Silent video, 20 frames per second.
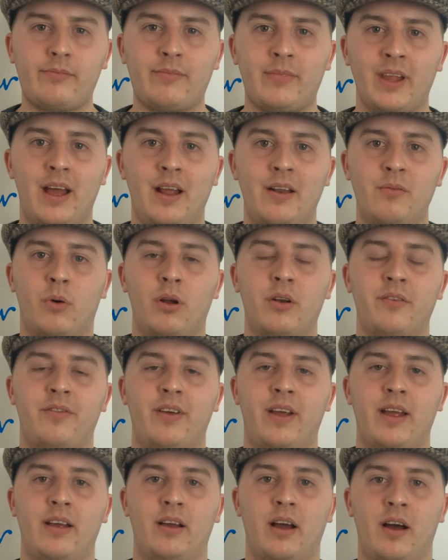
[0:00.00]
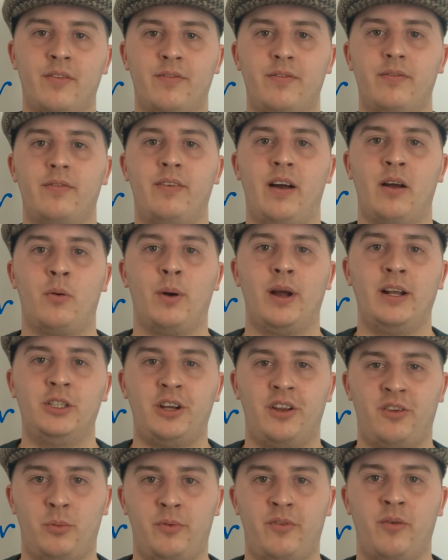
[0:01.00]
And one thing I found quite
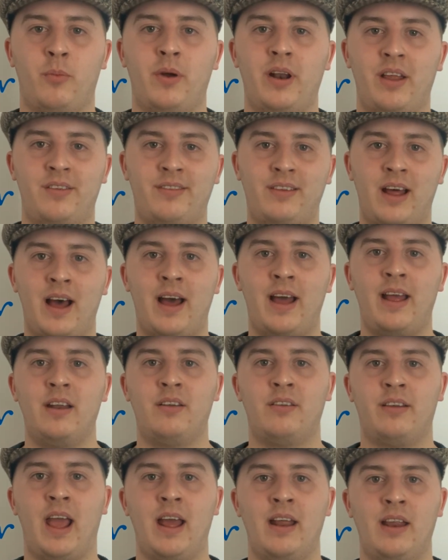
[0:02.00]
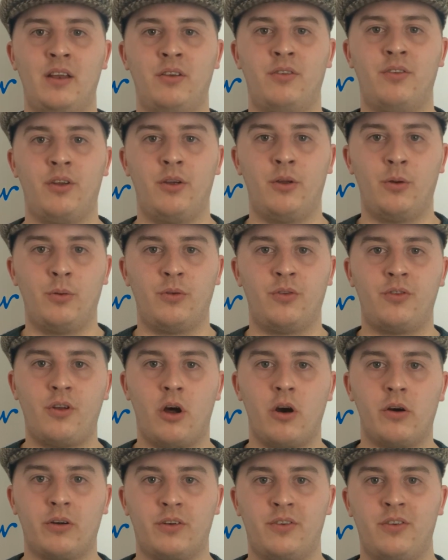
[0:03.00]
interesting with them, when I started getting into
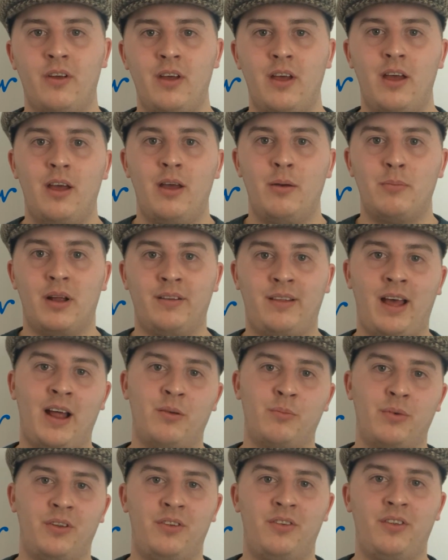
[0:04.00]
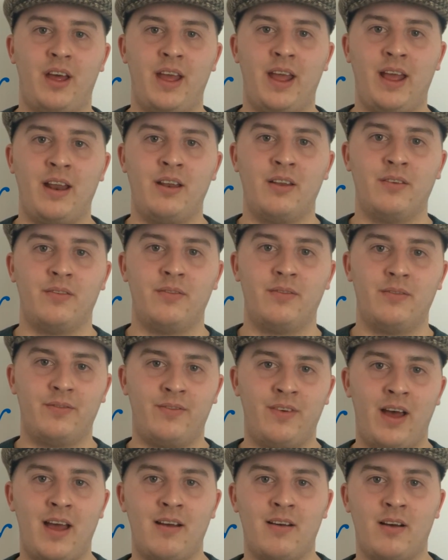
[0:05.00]
stocks, my dad was saying
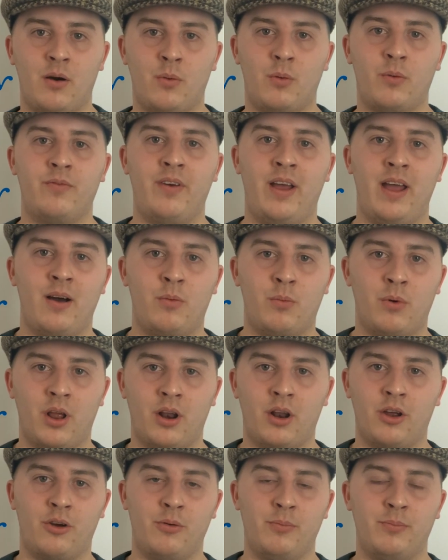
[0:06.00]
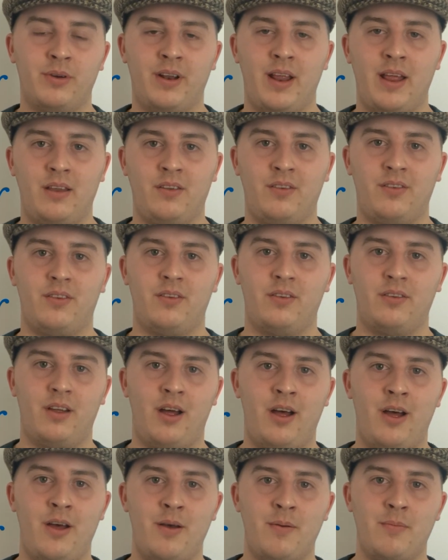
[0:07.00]
they are one of the companies,
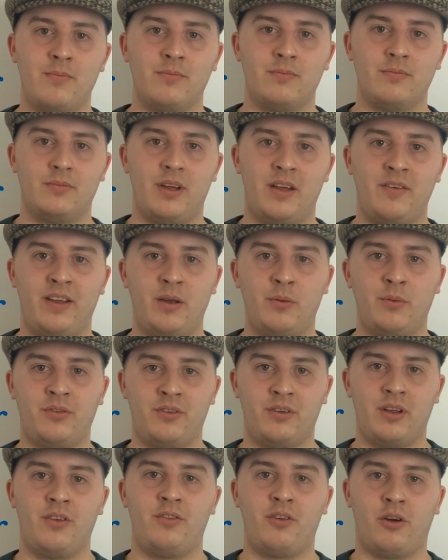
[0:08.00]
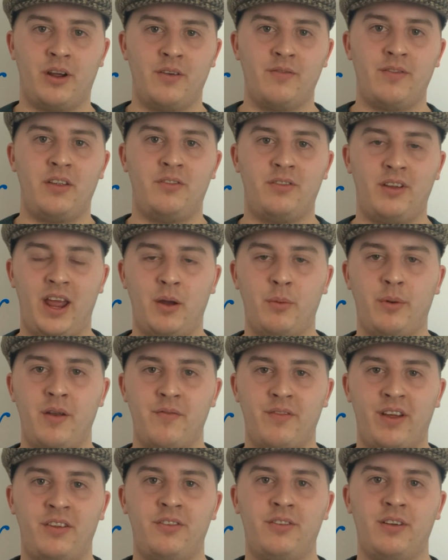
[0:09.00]
if he was a stock investor, he would
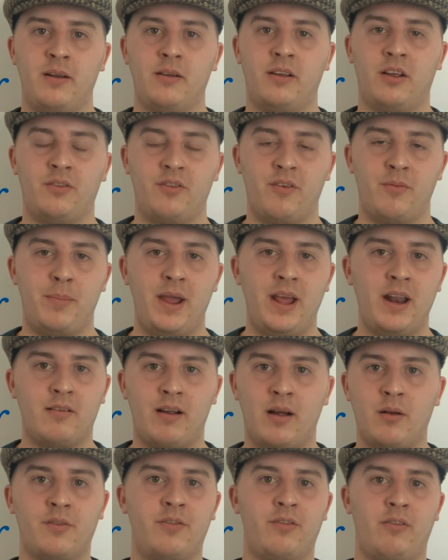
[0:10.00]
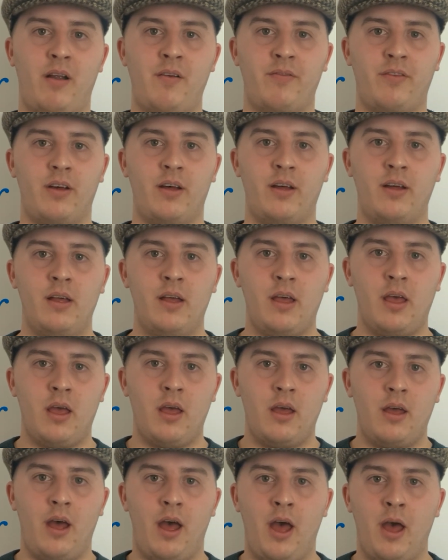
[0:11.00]
invest in, because they've been around forever.
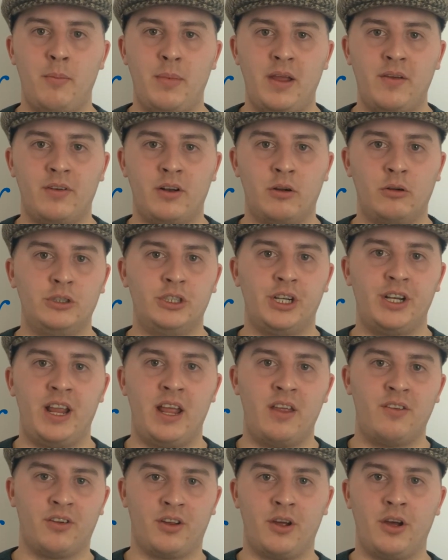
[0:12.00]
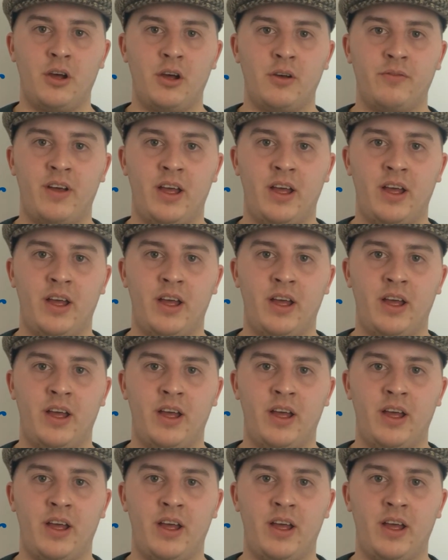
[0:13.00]
Even 100 years ago,